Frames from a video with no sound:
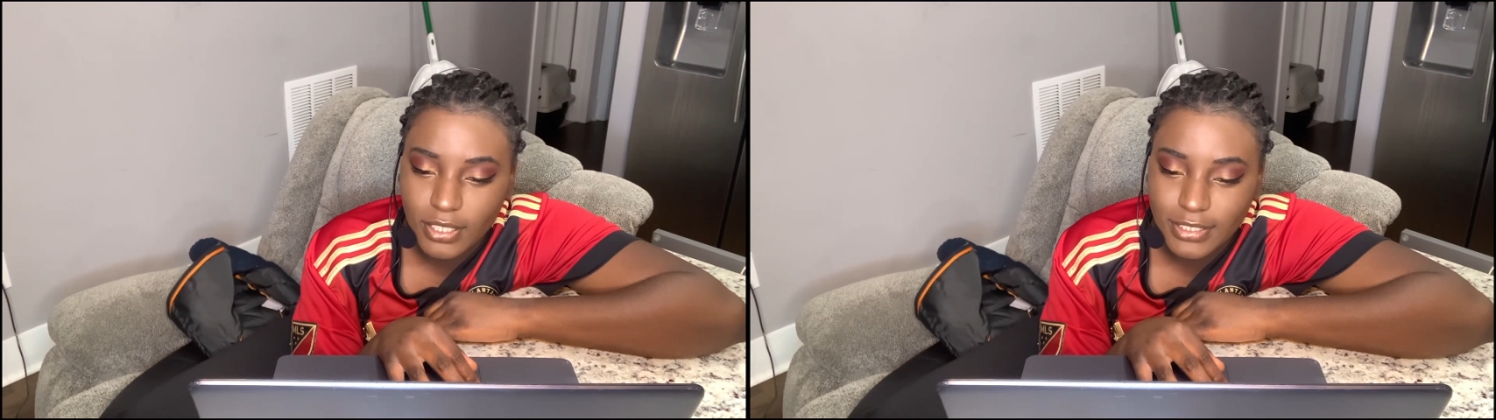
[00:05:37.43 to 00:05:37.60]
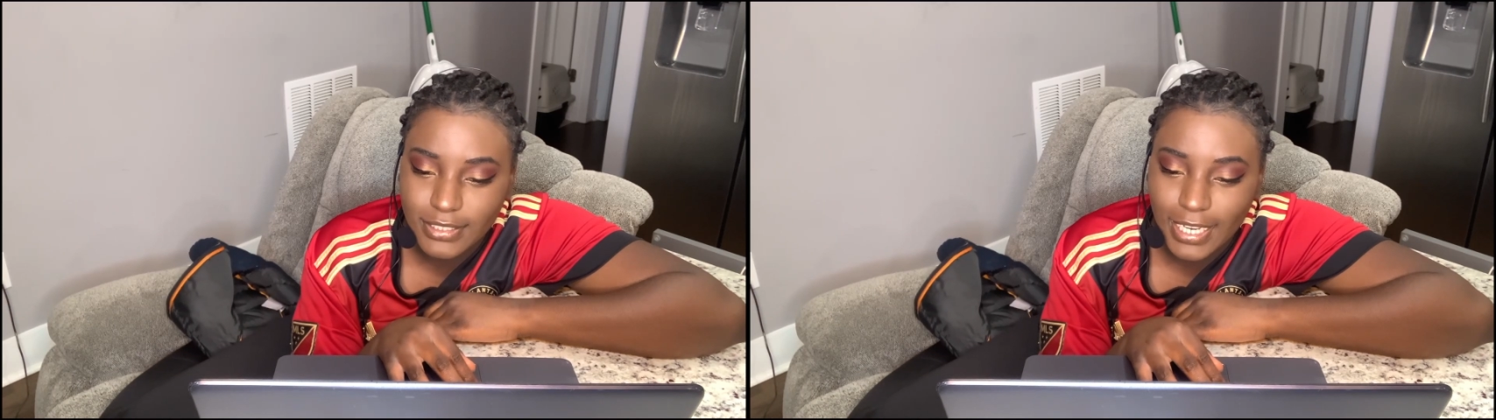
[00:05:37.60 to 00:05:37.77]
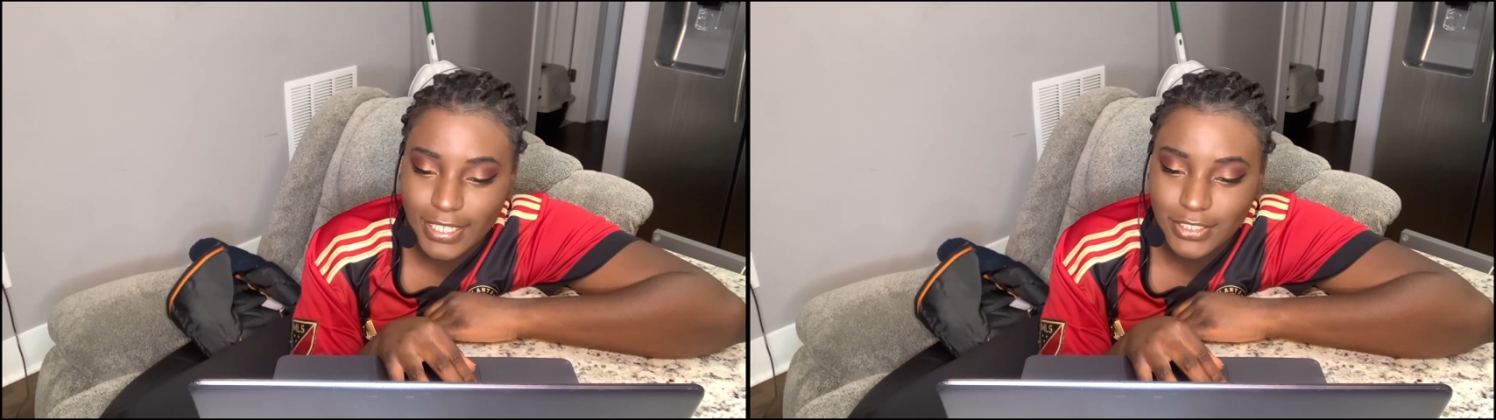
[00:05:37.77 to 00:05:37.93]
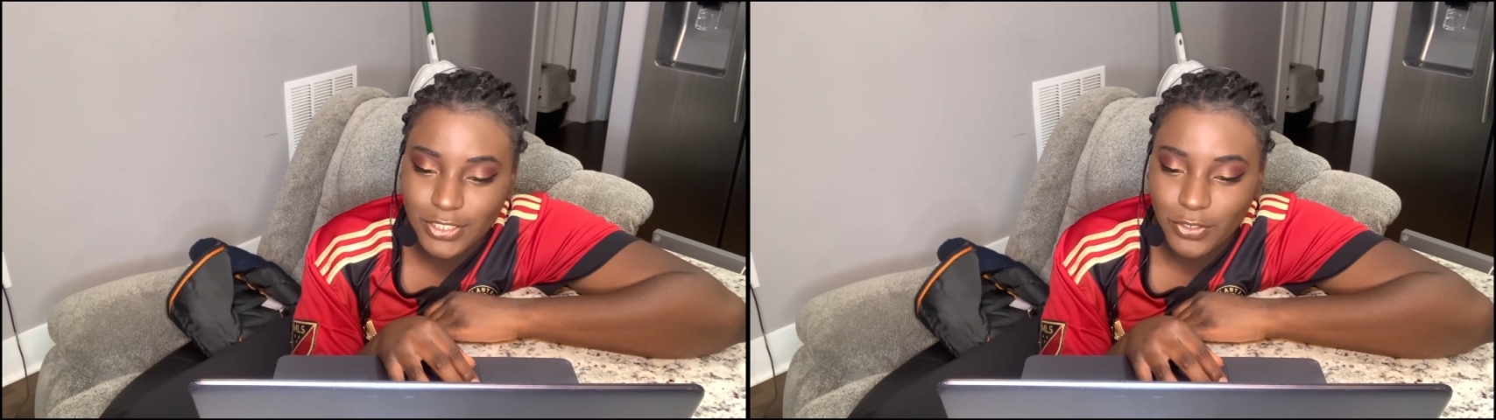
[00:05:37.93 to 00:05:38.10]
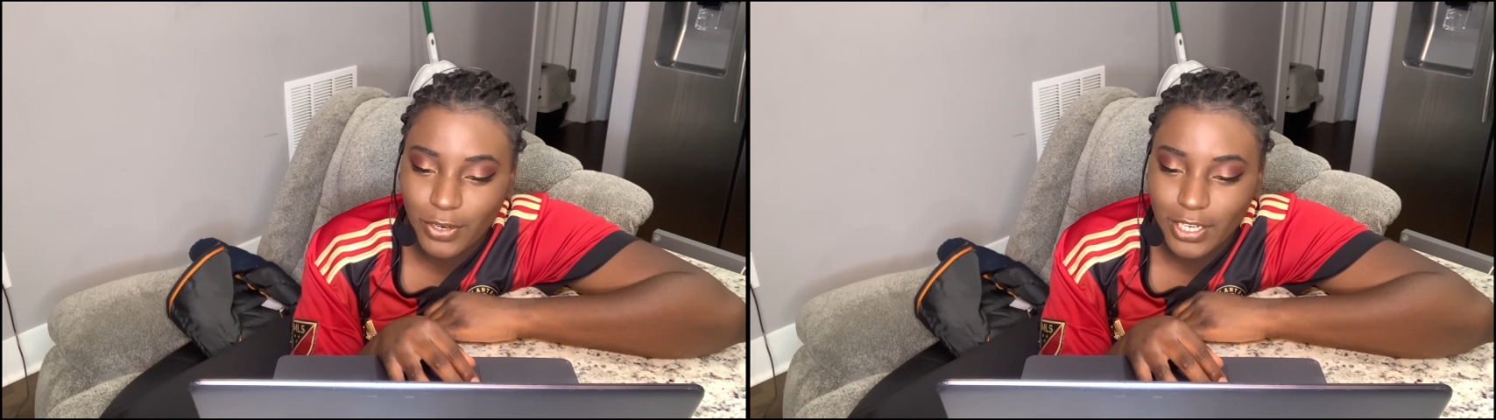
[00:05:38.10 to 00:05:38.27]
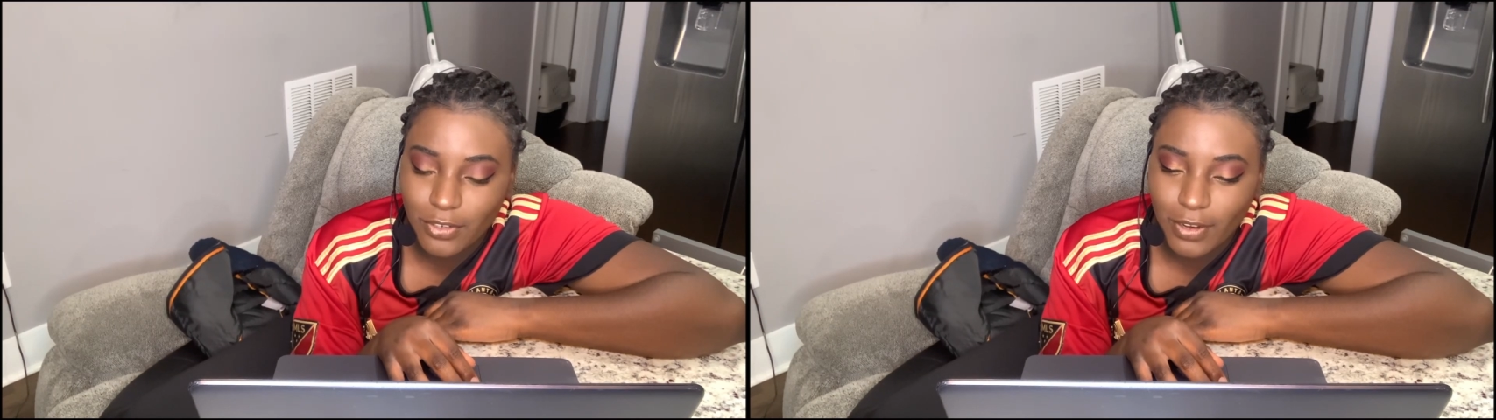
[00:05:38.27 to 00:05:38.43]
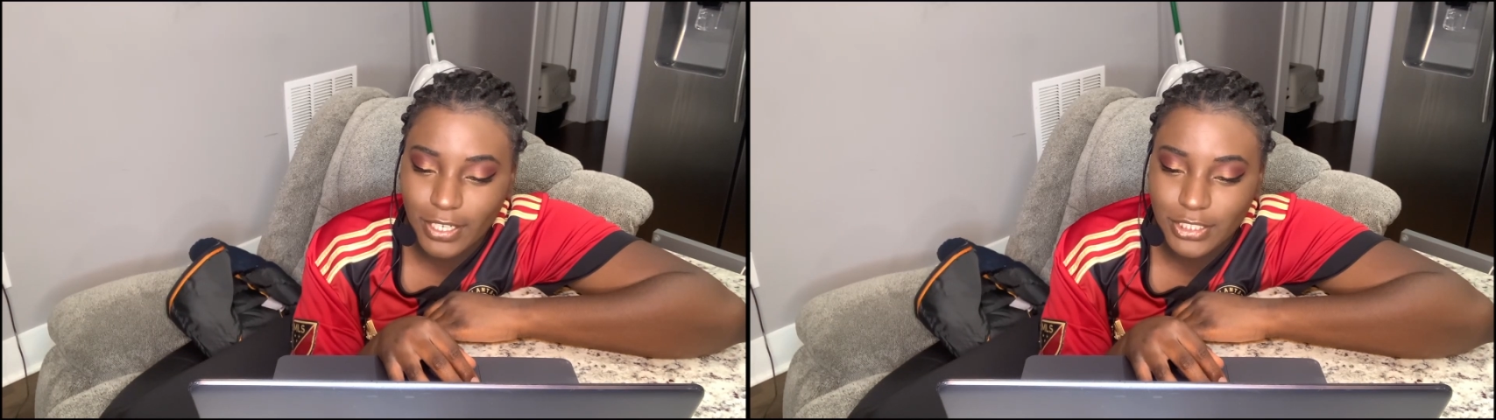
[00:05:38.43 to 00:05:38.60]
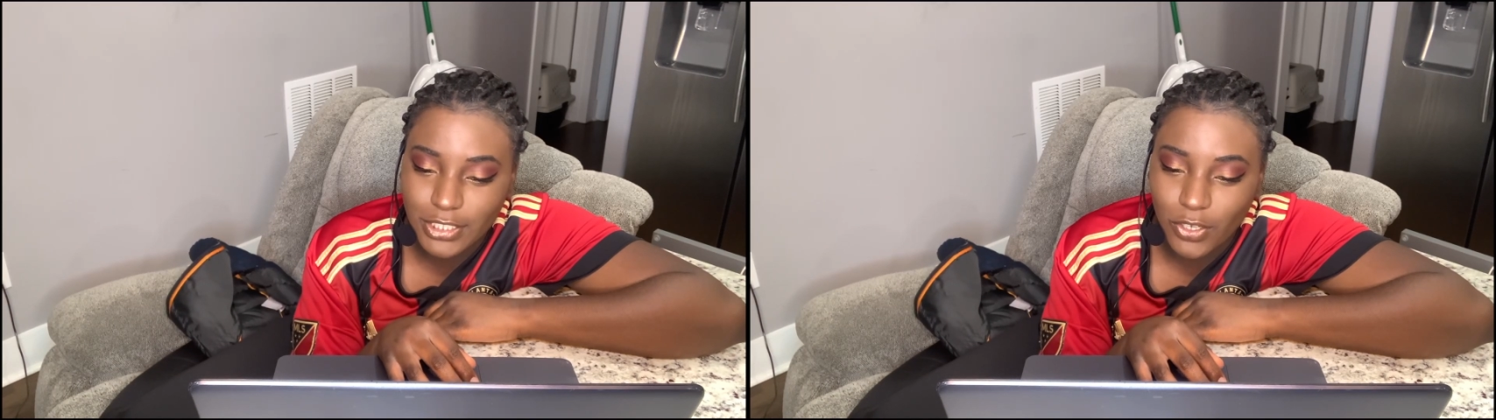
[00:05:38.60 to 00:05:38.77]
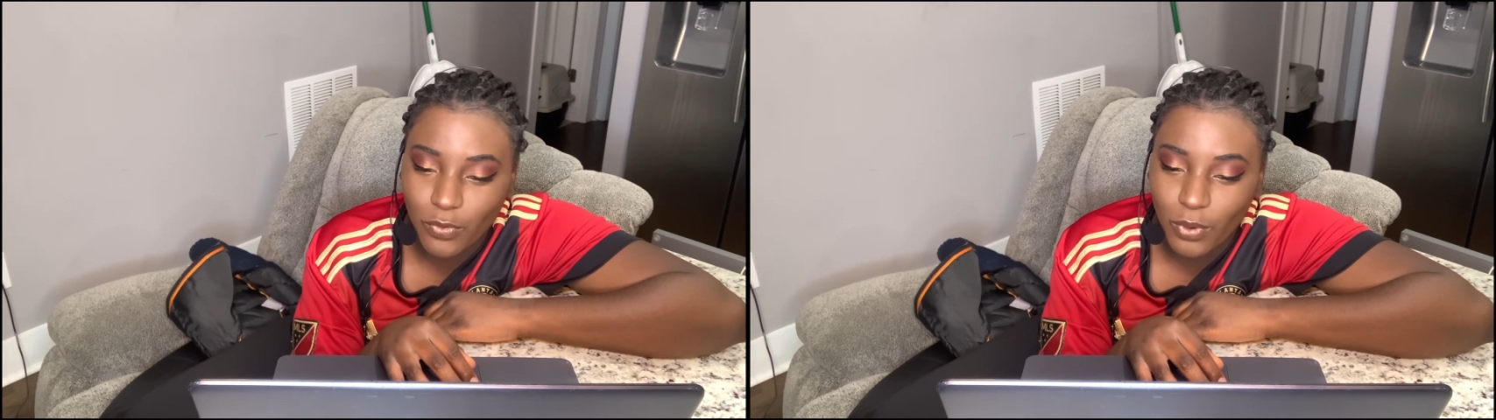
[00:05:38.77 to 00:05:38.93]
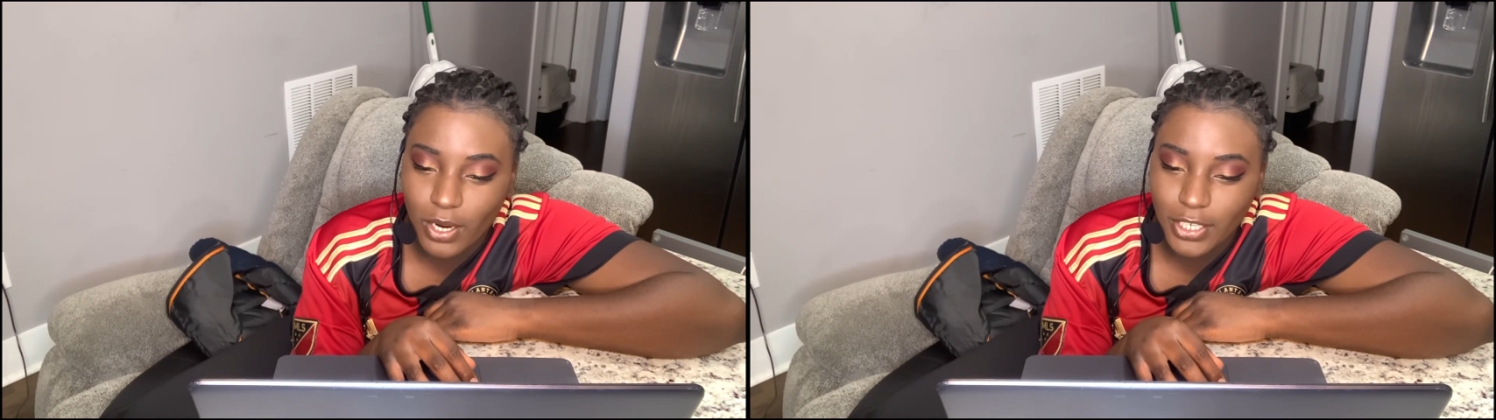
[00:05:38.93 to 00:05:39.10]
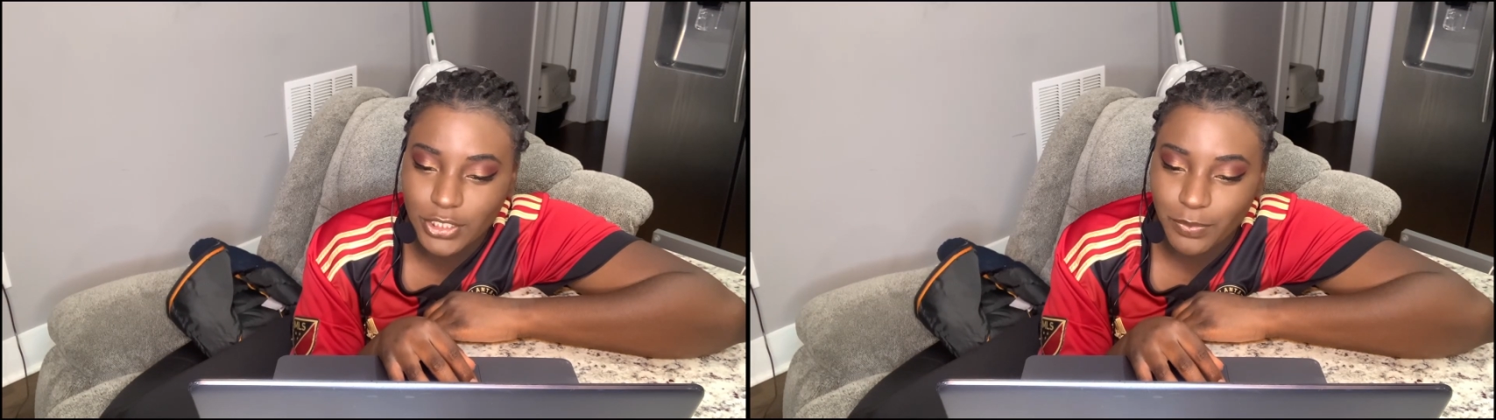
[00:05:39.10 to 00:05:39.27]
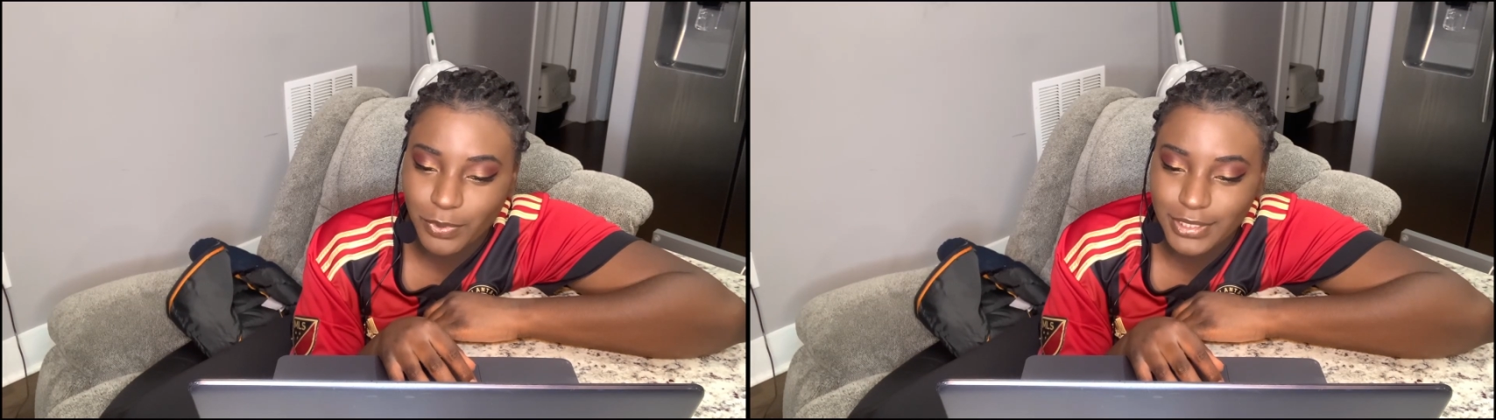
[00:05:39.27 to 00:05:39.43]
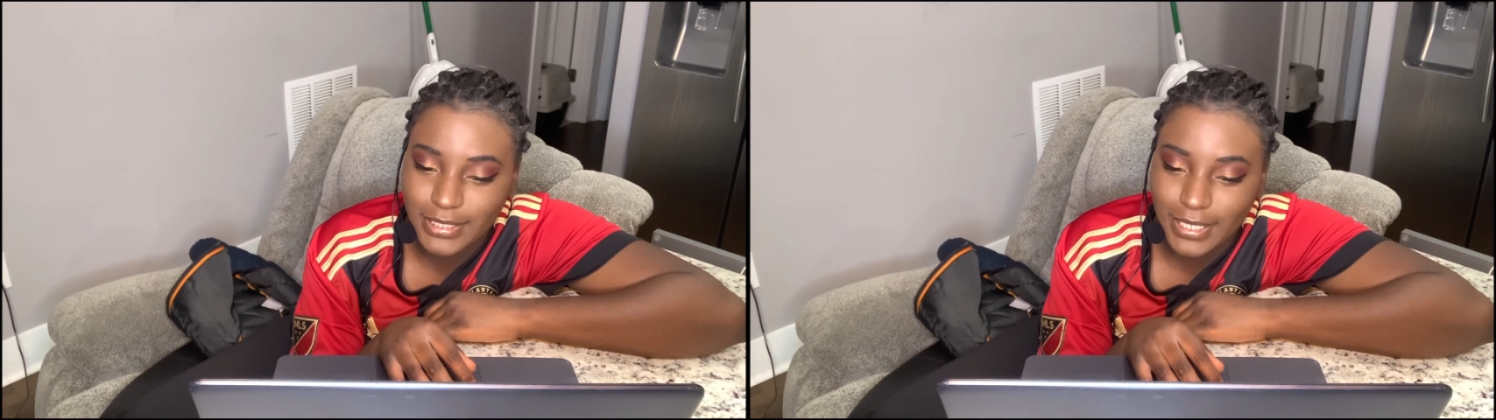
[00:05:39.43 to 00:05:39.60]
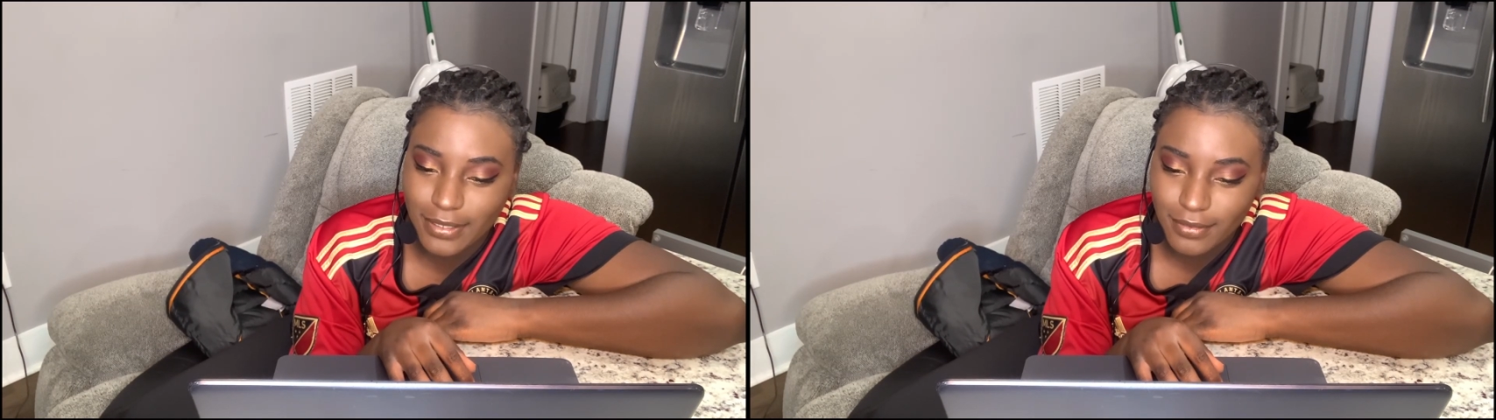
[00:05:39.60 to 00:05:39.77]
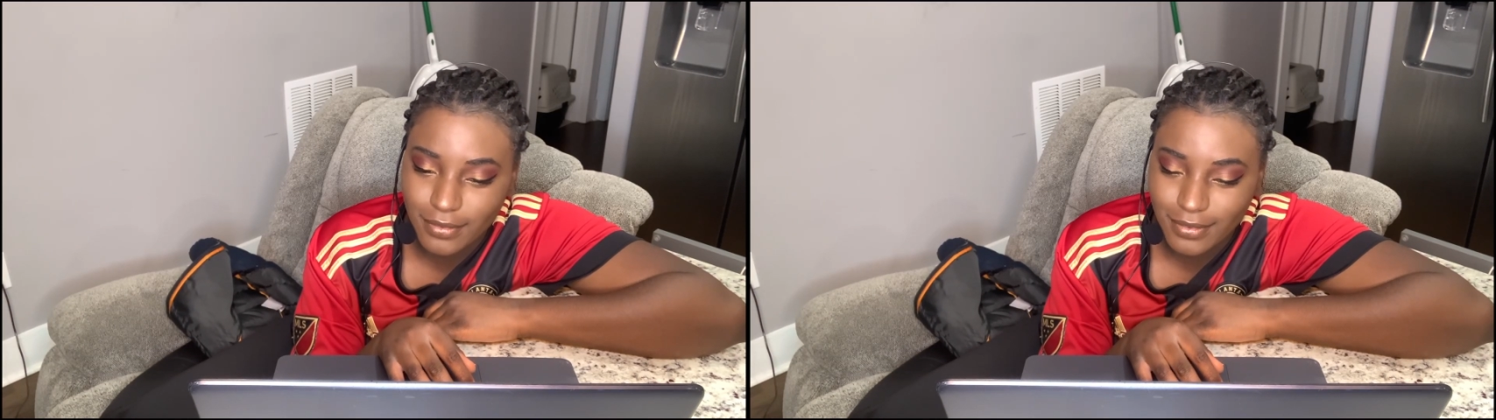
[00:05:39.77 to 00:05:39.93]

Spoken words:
Debt to credit ratio, 100%.